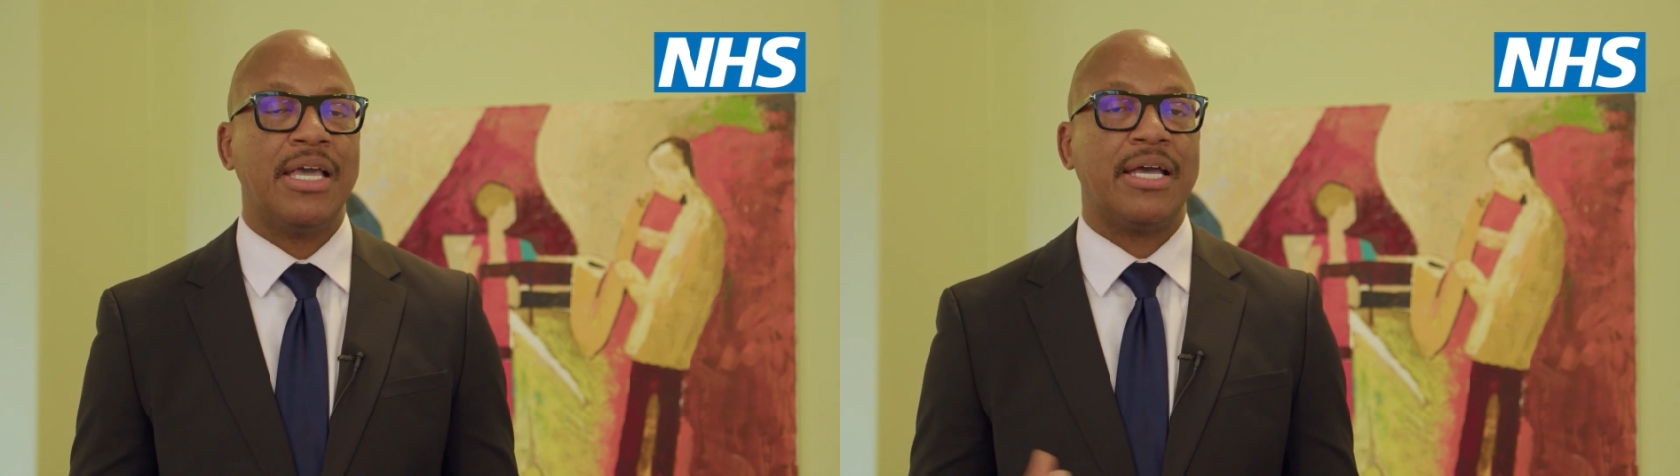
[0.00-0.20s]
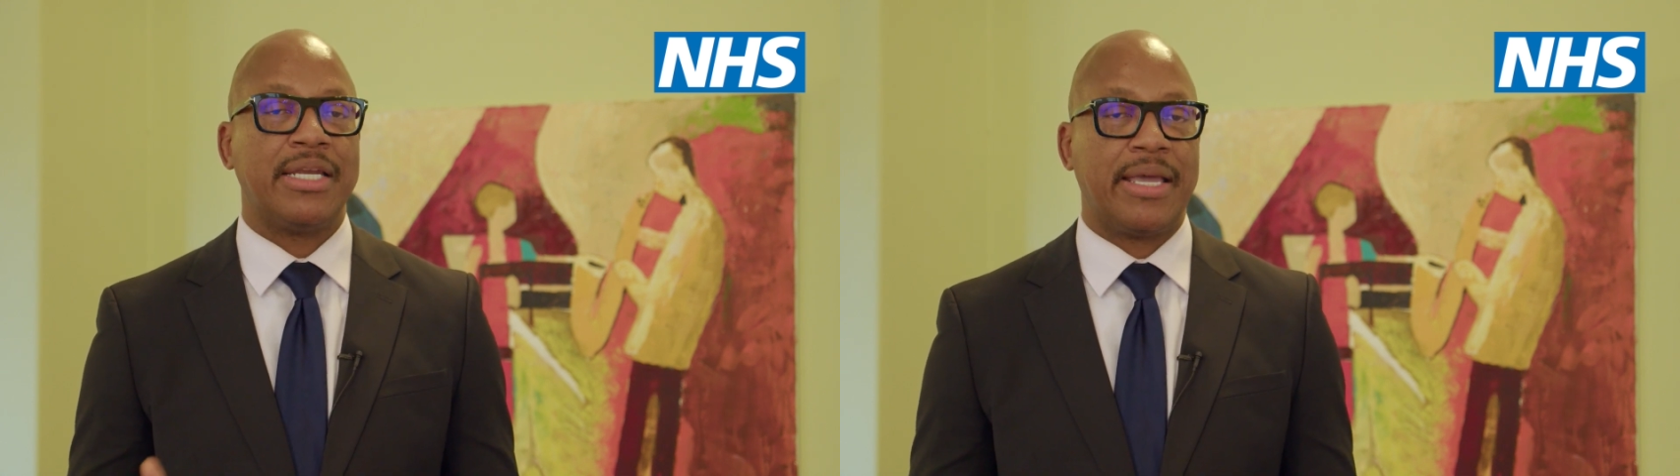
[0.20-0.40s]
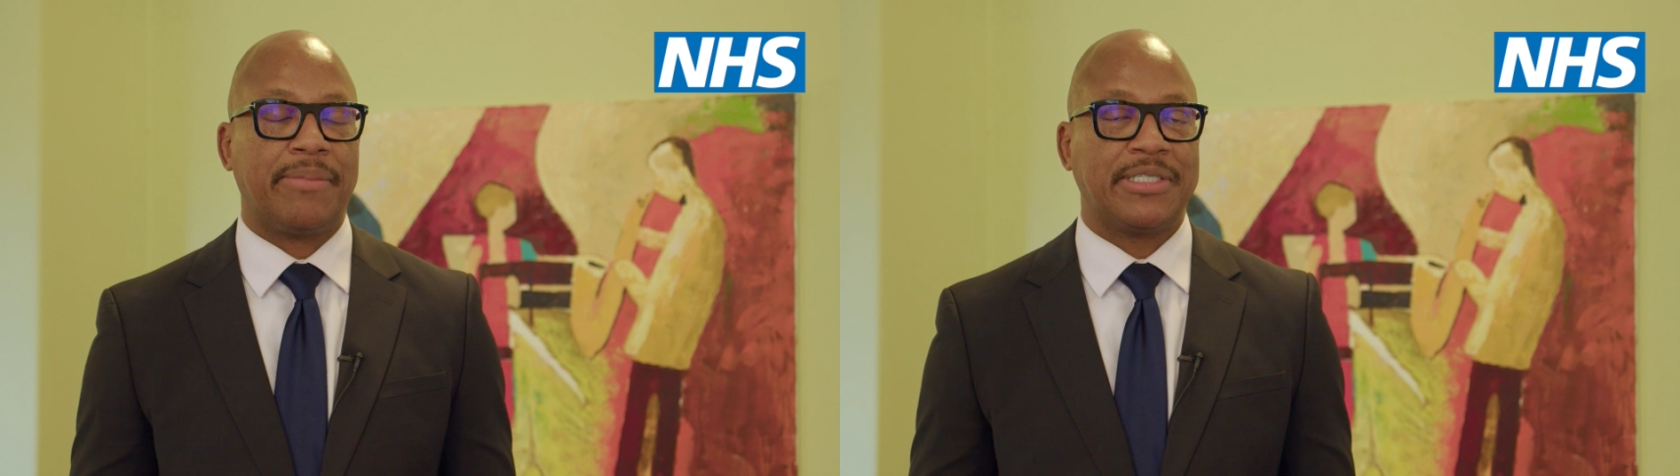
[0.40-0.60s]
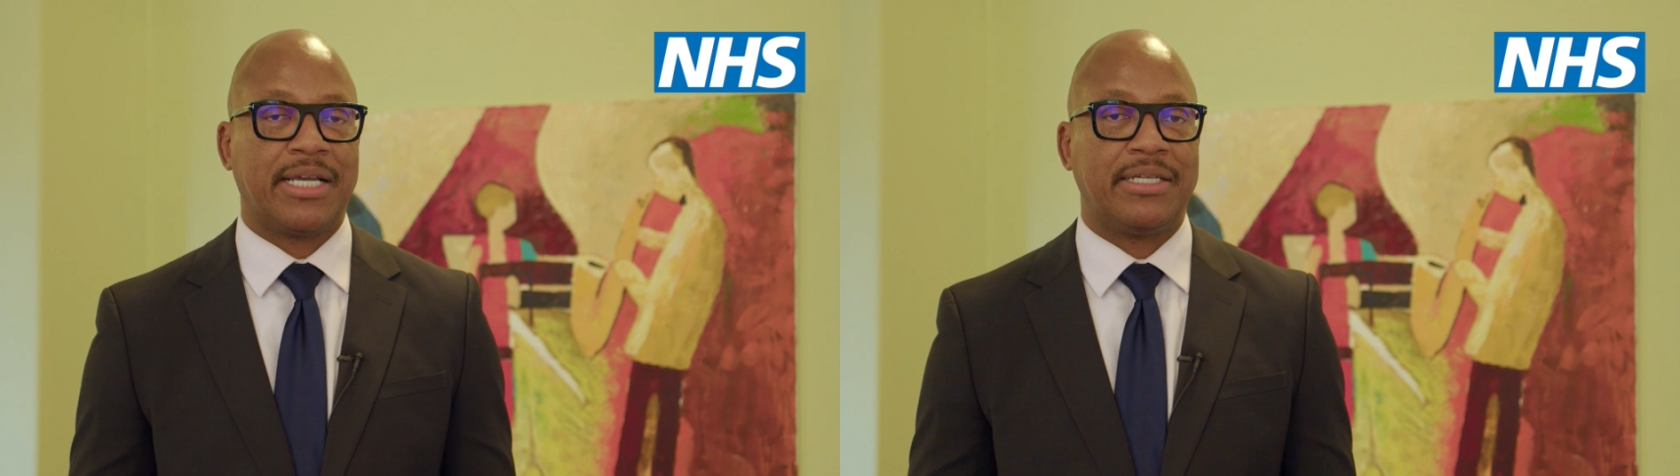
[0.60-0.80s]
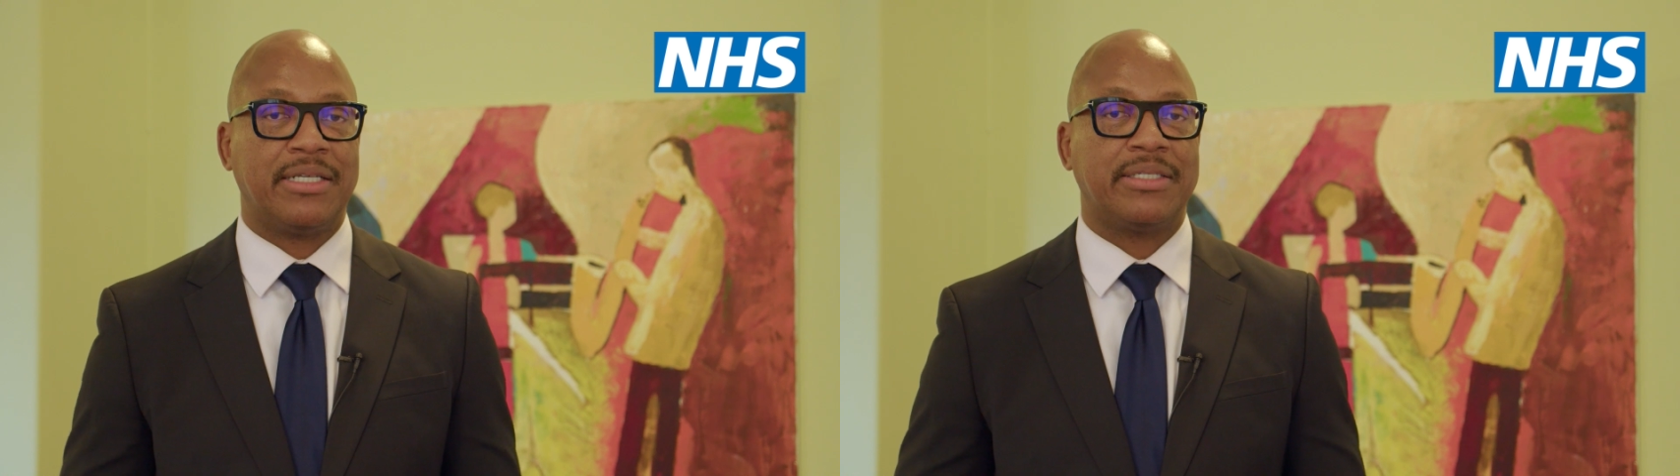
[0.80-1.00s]
and
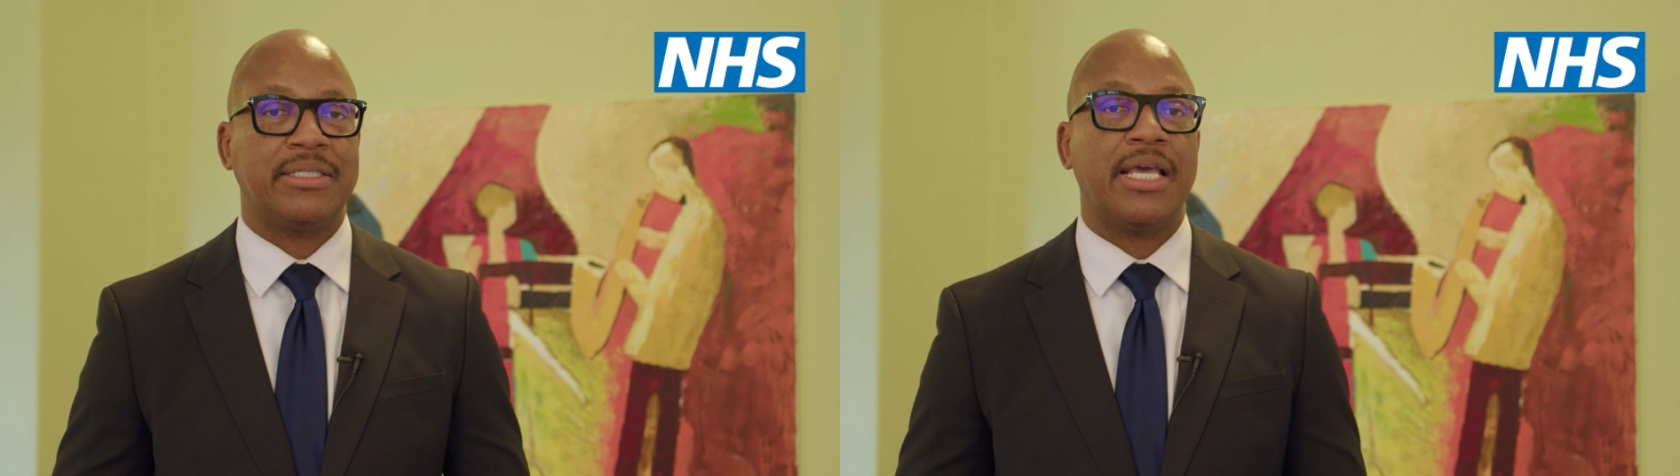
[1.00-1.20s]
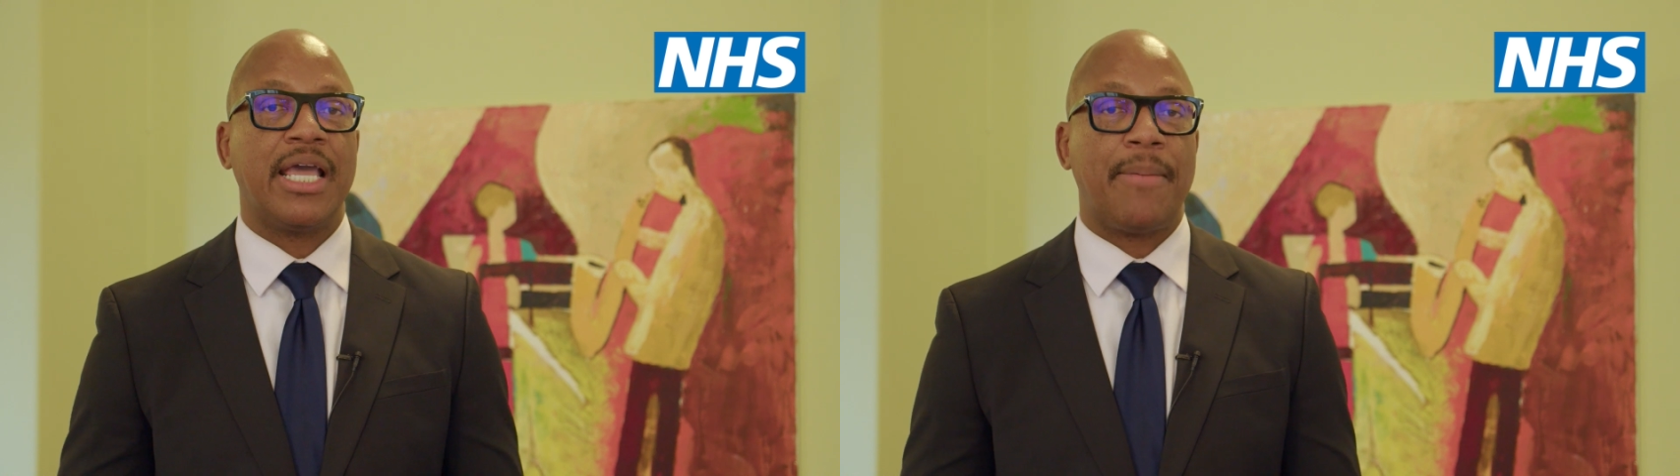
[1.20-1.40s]
hepatitis